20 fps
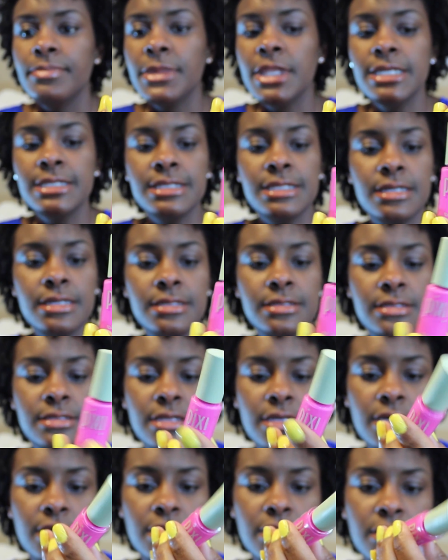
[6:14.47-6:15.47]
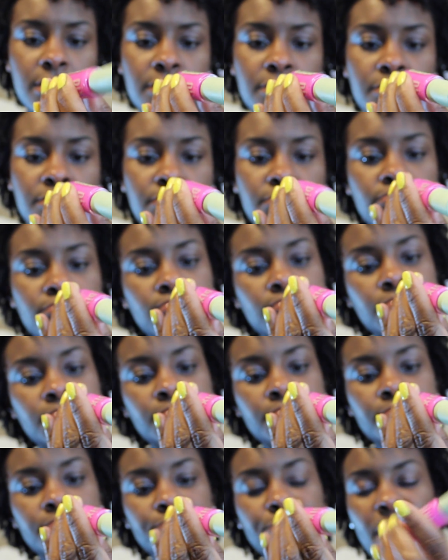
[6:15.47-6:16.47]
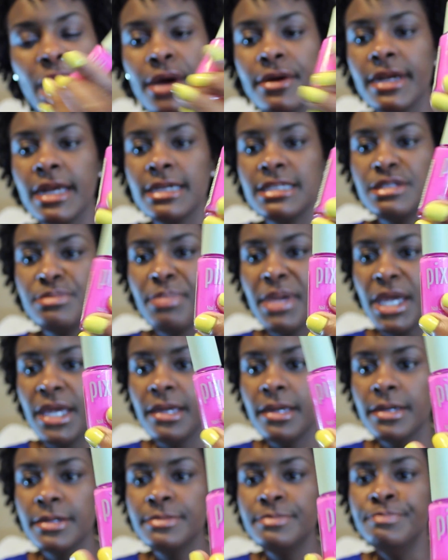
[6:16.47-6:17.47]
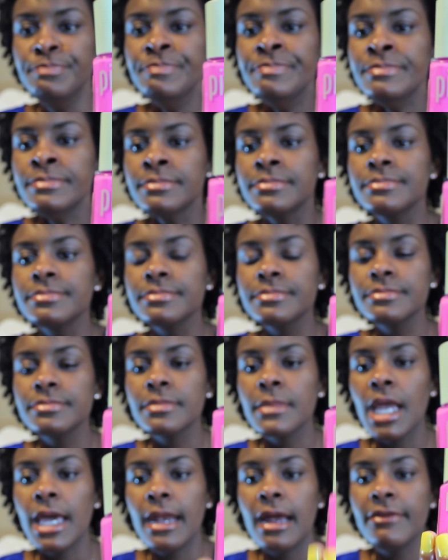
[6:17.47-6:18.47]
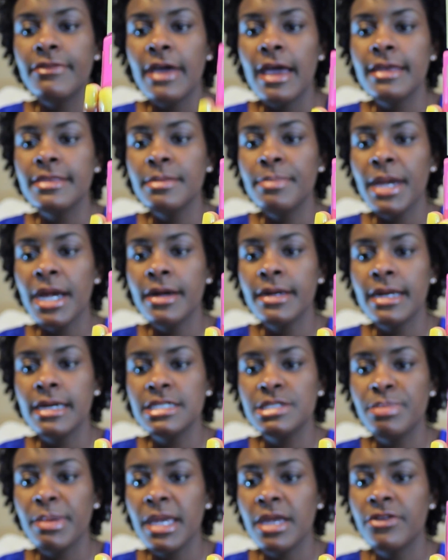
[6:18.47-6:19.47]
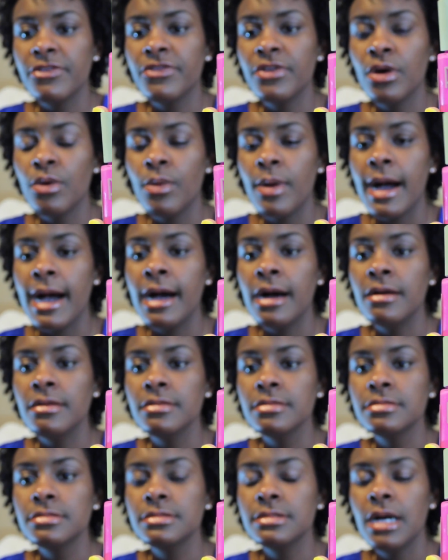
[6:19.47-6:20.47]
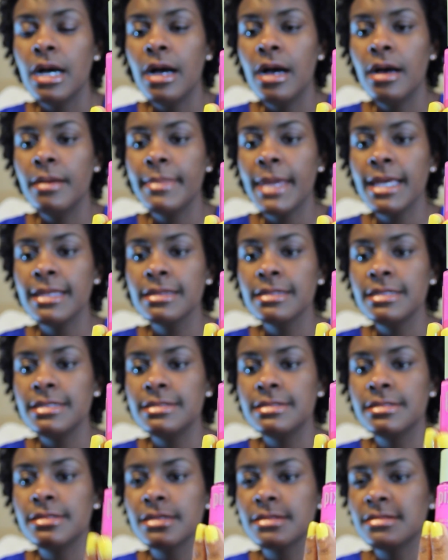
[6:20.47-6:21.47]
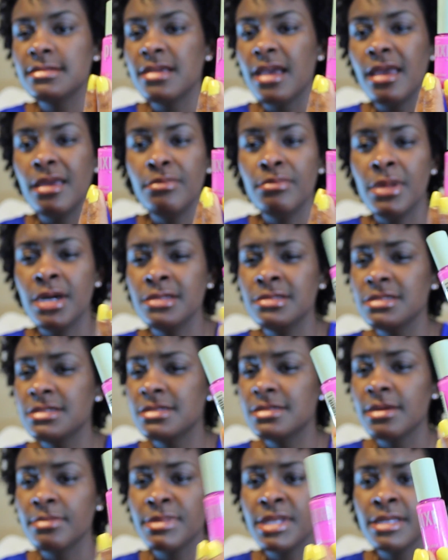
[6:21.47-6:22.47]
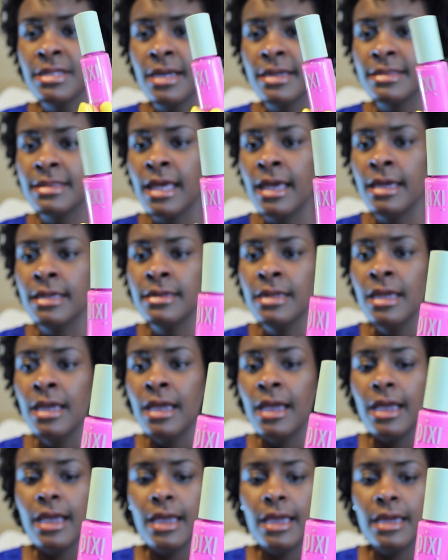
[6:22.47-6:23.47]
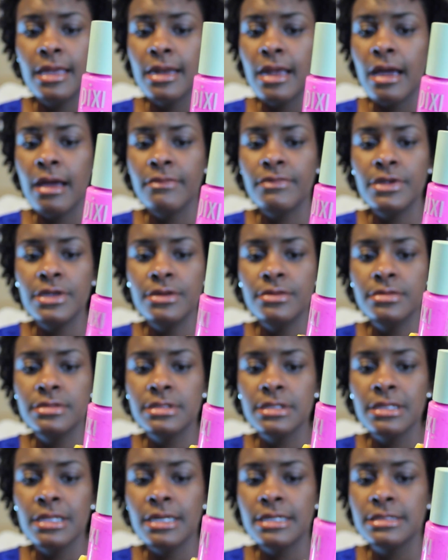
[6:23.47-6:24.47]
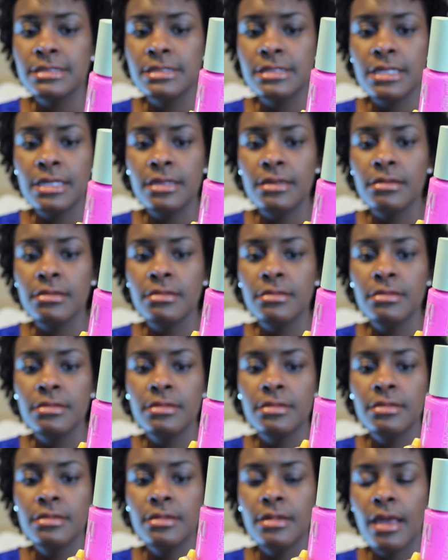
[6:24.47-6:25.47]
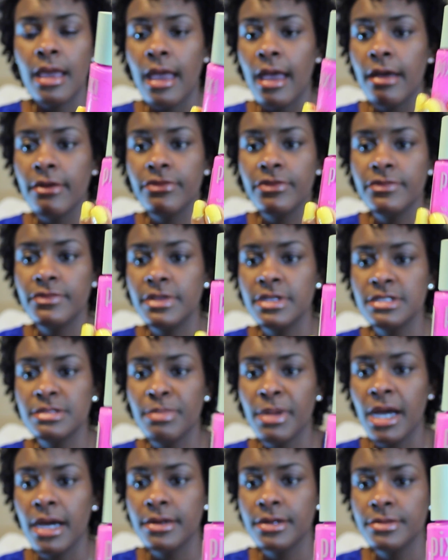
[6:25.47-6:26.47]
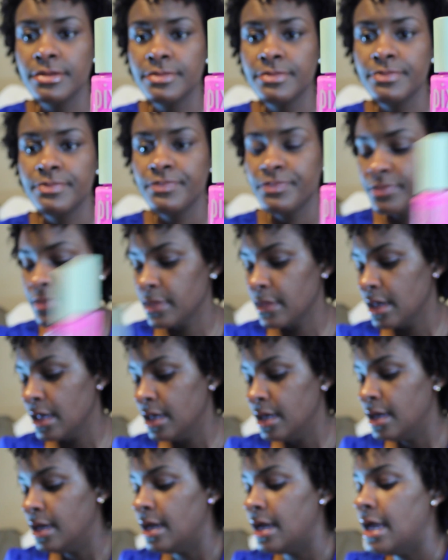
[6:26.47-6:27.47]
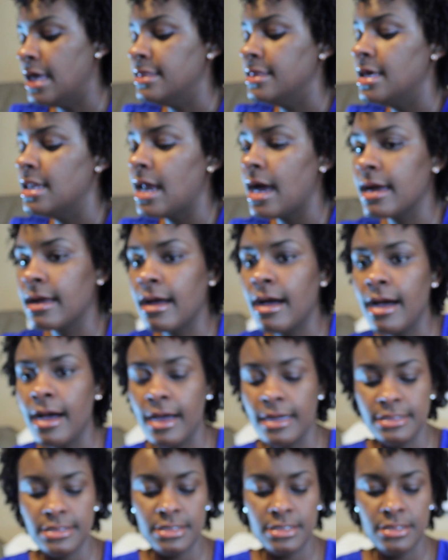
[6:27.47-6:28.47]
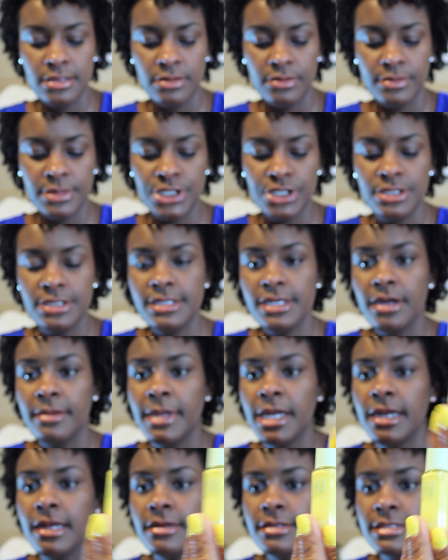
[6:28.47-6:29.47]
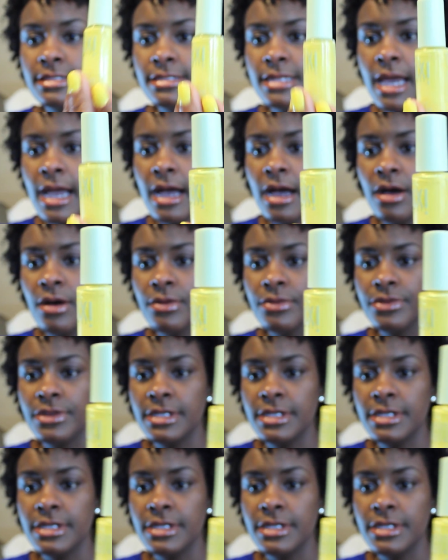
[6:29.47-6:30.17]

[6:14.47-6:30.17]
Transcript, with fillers: this is the Paradise Pink, and I've had the Paradise Pink for a while, at least 6 to 8 months, something like that, and I've used less than half of this bottle. And then I got what you see on my nails now,